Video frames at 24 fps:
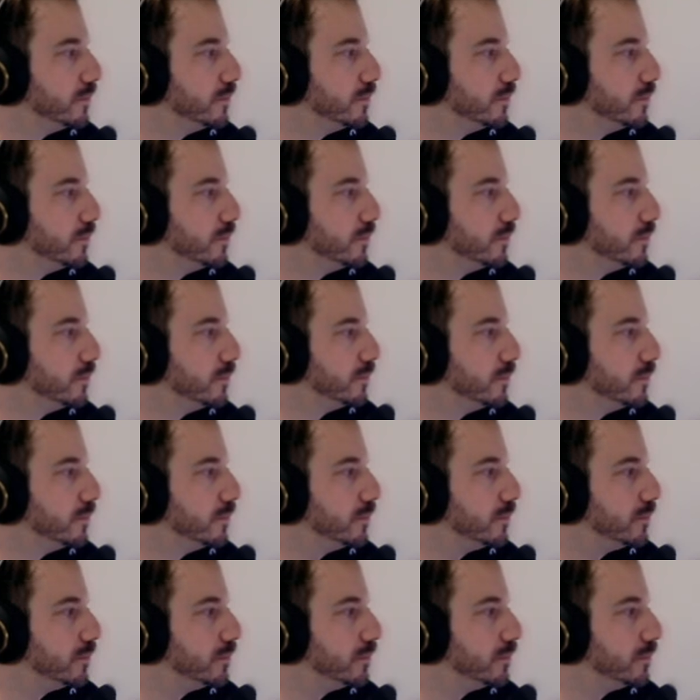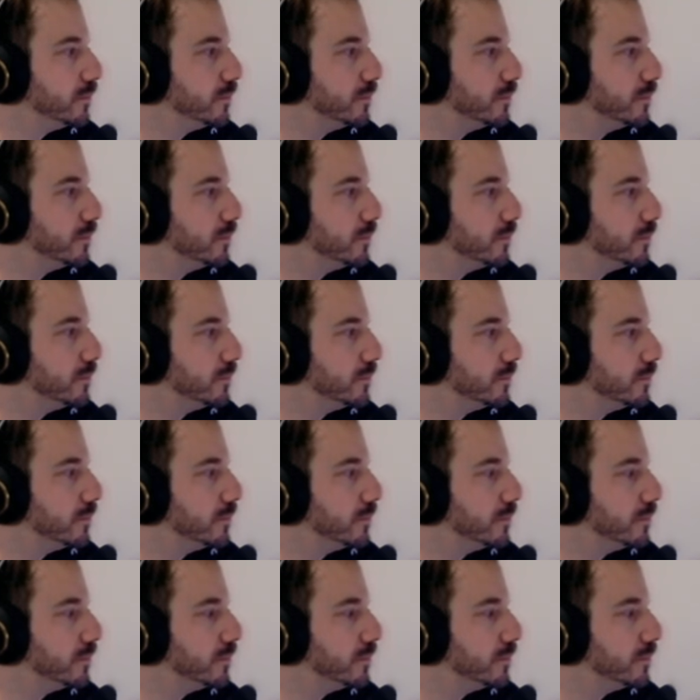
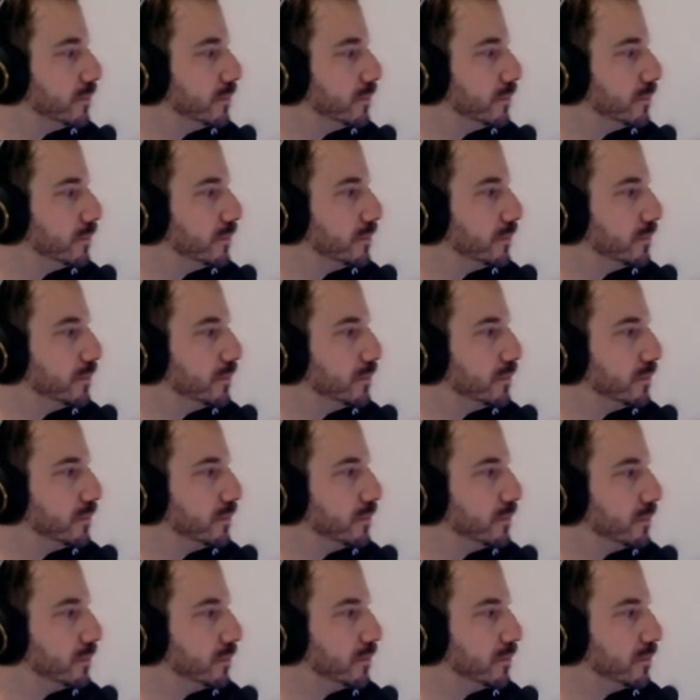This person isn't speaking.